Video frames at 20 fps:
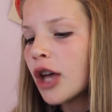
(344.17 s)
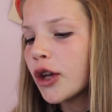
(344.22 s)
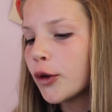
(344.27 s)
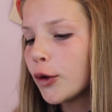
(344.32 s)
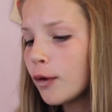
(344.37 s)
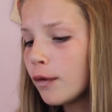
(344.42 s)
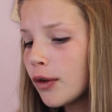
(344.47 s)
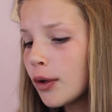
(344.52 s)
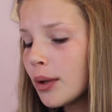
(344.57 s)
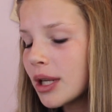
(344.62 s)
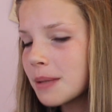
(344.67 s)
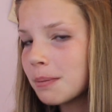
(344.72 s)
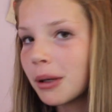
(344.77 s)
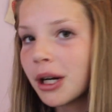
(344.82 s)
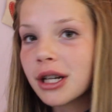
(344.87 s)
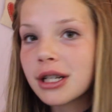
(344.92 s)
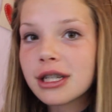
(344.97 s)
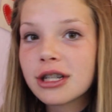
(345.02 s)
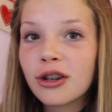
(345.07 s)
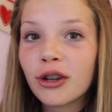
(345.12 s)
Uvu is
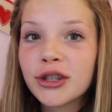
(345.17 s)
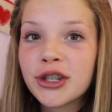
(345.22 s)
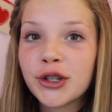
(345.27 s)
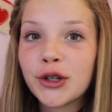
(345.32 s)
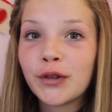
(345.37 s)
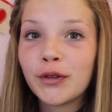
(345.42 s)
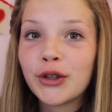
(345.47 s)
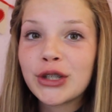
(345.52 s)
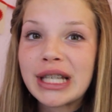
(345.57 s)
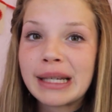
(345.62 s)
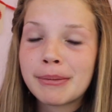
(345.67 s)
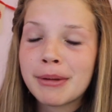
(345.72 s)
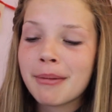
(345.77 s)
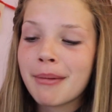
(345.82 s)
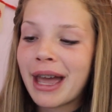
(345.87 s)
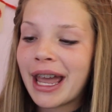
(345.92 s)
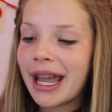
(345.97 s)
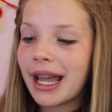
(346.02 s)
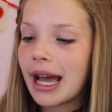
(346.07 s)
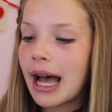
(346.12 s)
personal to Uvu, some of
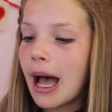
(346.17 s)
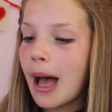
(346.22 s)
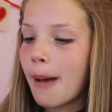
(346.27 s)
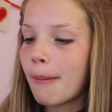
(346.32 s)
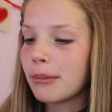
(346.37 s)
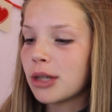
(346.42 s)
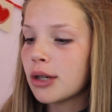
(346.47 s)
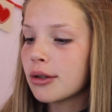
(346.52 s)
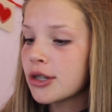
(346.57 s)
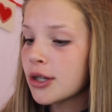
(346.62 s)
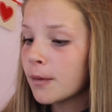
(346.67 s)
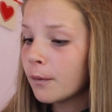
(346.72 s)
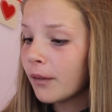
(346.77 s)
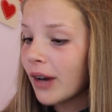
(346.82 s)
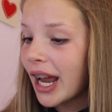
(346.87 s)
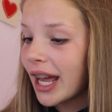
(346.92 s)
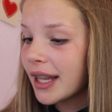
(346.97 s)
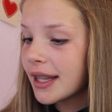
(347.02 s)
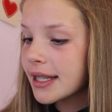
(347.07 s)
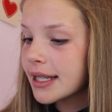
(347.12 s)
my YouTube
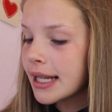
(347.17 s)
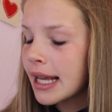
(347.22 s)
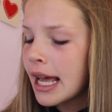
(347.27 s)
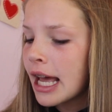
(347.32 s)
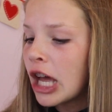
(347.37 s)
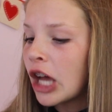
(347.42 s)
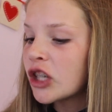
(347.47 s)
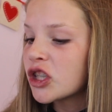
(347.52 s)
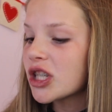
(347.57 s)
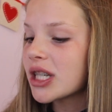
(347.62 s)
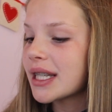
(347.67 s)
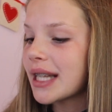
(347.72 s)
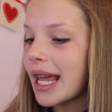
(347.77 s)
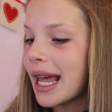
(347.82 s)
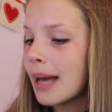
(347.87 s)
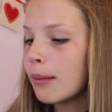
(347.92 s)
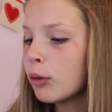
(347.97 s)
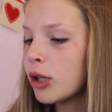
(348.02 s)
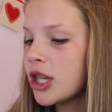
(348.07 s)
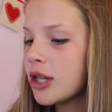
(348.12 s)
friends.
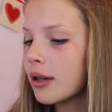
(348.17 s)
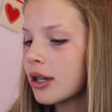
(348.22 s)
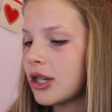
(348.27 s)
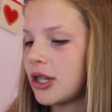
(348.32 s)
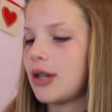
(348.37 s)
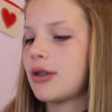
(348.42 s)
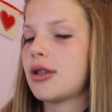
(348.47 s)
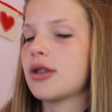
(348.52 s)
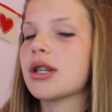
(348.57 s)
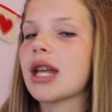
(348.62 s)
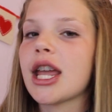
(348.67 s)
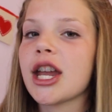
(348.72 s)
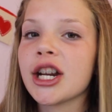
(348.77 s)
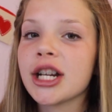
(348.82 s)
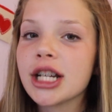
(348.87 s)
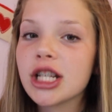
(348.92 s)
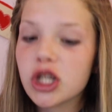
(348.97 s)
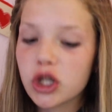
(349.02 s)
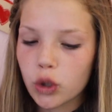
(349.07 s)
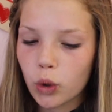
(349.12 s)
Shazam, what you can do, so say
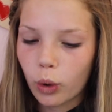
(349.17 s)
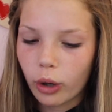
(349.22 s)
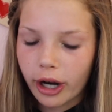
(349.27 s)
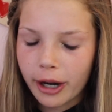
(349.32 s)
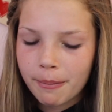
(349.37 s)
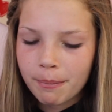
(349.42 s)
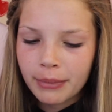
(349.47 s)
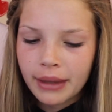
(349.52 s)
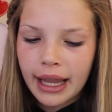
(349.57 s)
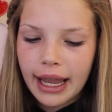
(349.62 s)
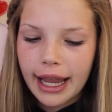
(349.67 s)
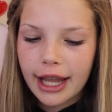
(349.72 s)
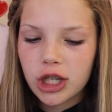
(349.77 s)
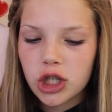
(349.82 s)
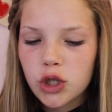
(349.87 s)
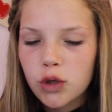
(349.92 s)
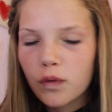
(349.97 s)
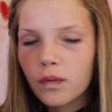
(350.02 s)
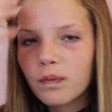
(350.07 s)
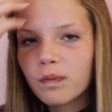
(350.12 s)
you're in a store
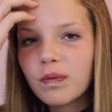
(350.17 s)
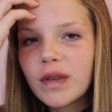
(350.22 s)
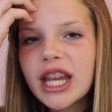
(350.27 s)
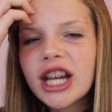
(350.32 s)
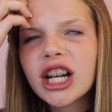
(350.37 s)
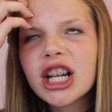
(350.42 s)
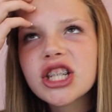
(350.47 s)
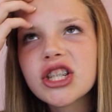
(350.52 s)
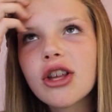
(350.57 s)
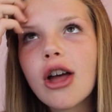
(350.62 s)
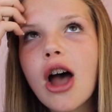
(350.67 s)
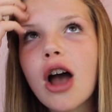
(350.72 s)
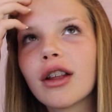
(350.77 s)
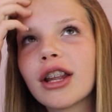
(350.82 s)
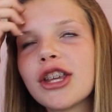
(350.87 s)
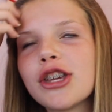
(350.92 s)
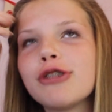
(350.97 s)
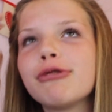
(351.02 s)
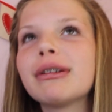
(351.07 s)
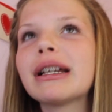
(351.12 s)
and you hear a song
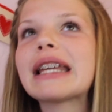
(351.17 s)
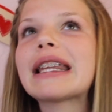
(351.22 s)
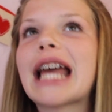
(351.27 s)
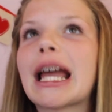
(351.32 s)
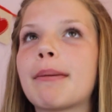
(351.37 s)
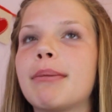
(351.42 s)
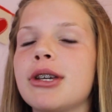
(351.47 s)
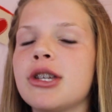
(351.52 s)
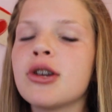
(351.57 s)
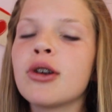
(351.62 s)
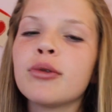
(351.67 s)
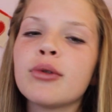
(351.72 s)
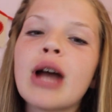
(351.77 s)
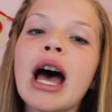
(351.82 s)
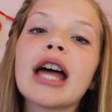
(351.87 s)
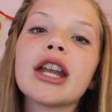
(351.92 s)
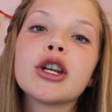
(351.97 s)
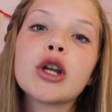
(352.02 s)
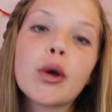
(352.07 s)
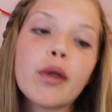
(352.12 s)
that you really like, but you do
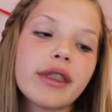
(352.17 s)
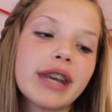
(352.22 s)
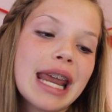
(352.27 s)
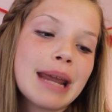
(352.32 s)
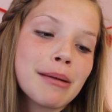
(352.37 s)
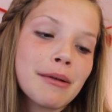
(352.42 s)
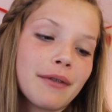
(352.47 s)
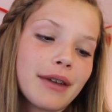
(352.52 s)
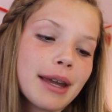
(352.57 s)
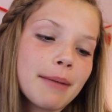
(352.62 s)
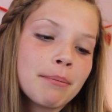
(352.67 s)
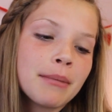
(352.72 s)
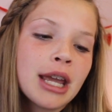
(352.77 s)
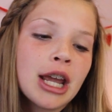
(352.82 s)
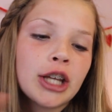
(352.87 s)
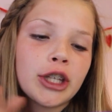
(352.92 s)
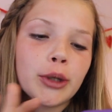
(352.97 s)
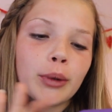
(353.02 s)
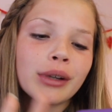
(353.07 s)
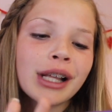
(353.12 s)
not know the name of it.
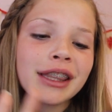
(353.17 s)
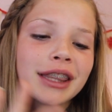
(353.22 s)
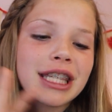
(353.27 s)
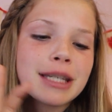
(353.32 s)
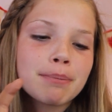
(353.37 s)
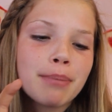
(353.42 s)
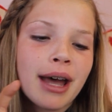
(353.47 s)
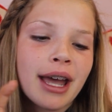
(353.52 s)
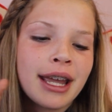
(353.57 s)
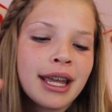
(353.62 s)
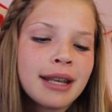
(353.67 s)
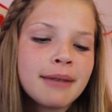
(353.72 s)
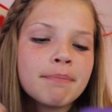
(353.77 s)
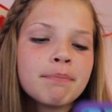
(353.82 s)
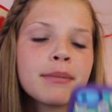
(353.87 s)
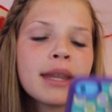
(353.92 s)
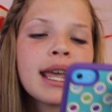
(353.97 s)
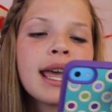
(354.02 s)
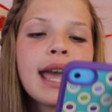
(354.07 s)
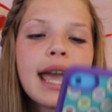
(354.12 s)
You click this button
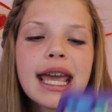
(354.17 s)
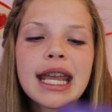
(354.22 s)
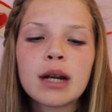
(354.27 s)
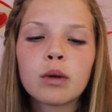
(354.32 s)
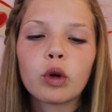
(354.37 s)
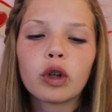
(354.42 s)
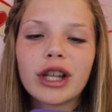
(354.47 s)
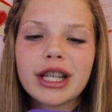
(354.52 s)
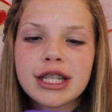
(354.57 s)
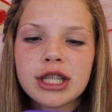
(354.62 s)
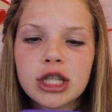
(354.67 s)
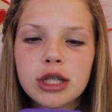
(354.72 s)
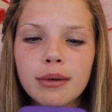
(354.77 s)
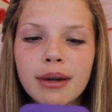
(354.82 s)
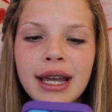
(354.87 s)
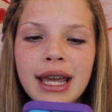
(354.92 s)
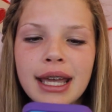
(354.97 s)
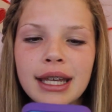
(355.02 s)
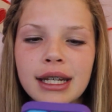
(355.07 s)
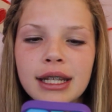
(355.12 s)
and it will listen to
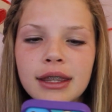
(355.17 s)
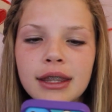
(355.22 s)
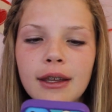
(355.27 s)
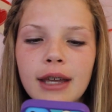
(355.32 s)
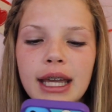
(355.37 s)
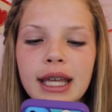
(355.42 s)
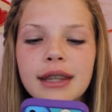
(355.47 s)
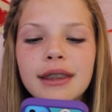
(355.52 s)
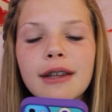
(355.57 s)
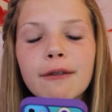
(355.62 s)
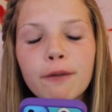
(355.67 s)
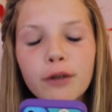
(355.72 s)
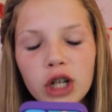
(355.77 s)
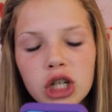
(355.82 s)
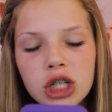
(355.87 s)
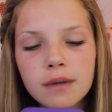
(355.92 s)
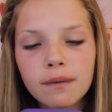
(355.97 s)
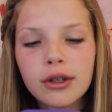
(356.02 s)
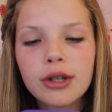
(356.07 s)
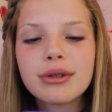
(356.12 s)
it, and in the
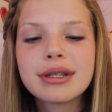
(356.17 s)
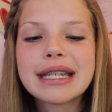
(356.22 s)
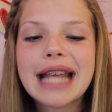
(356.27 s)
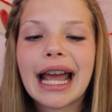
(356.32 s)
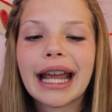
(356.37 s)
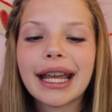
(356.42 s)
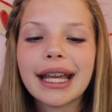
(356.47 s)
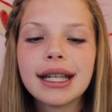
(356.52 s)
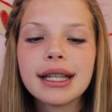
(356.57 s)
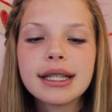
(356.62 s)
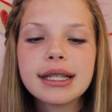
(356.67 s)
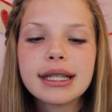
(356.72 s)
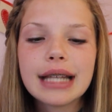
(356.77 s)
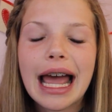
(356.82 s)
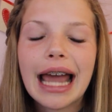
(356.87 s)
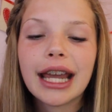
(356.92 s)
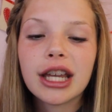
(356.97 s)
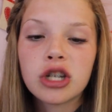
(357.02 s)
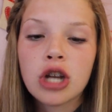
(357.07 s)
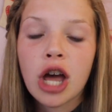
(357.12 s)
first few seconds,
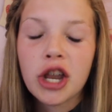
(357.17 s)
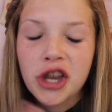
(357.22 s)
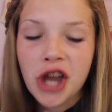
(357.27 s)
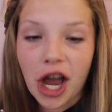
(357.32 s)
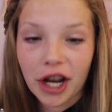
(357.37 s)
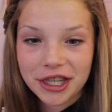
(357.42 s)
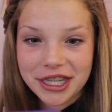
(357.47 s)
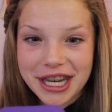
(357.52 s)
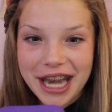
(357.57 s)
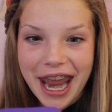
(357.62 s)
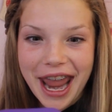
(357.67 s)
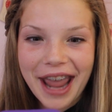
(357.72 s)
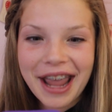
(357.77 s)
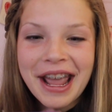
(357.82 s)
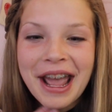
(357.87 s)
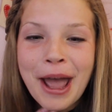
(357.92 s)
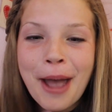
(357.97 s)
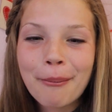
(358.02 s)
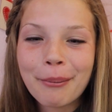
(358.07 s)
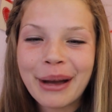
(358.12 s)
I cannot talk
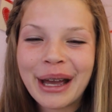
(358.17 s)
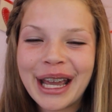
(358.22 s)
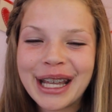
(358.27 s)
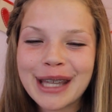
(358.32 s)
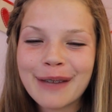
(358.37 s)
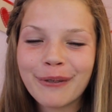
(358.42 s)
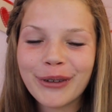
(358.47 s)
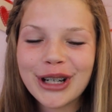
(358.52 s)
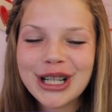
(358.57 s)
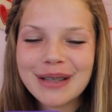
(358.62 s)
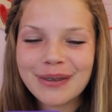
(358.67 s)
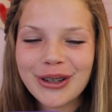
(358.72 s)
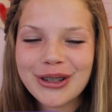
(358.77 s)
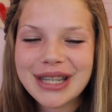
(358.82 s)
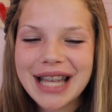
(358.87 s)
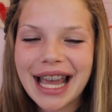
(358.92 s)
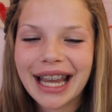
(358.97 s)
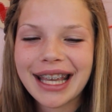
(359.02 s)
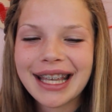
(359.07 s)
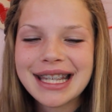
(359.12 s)
today, but in the first few
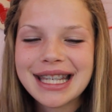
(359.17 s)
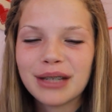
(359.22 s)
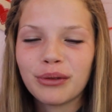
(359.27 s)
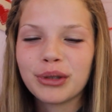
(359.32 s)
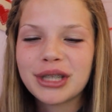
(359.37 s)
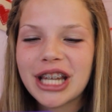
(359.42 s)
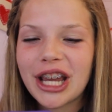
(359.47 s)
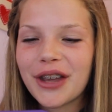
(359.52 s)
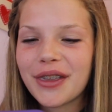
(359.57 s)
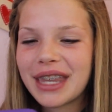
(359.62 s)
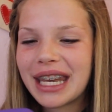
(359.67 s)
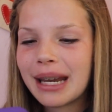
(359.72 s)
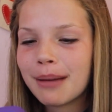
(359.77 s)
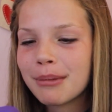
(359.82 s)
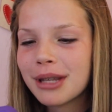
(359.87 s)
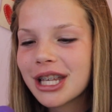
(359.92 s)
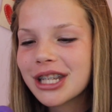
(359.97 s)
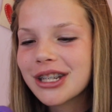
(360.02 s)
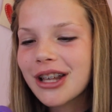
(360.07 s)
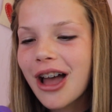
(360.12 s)
seconds, it will tell you the name
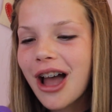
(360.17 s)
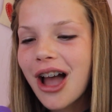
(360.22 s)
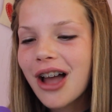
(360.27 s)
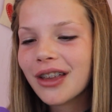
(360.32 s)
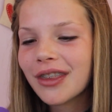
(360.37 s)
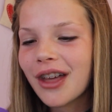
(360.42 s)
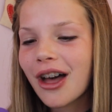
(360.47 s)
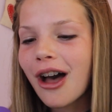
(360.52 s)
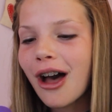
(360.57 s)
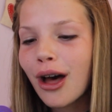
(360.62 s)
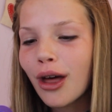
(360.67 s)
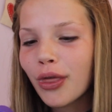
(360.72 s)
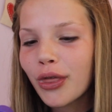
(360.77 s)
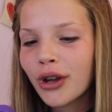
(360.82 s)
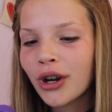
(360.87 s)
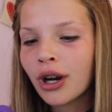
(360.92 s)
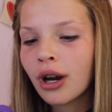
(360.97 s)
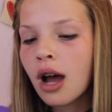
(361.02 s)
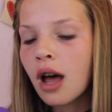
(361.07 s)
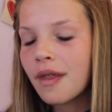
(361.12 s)
of the song, the
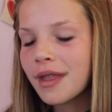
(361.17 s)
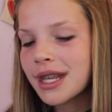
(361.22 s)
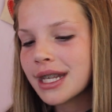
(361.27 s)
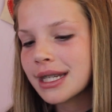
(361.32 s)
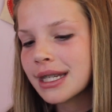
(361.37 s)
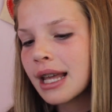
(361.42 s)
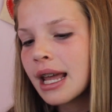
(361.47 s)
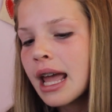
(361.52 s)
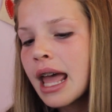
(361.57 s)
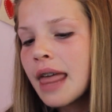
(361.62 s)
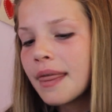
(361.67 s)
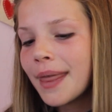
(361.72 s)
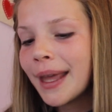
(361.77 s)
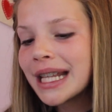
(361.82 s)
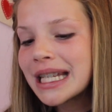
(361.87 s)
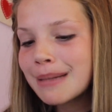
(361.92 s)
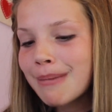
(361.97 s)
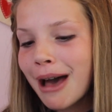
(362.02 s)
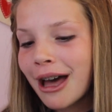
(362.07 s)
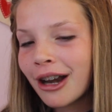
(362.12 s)
author, all these
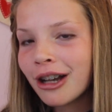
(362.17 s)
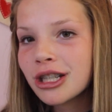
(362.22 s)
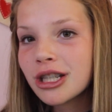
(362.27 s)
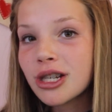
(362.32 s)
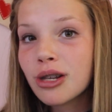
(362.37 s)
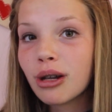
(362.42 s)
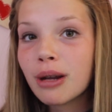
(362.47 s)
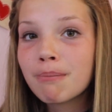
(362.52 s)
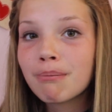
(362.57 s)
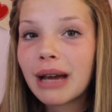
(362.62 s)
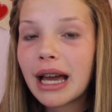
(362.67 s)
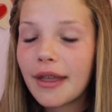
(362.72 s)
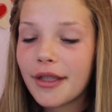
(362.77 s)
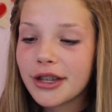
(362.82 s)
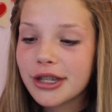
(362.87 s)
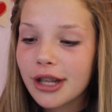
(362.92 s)
things about it, so you can buy the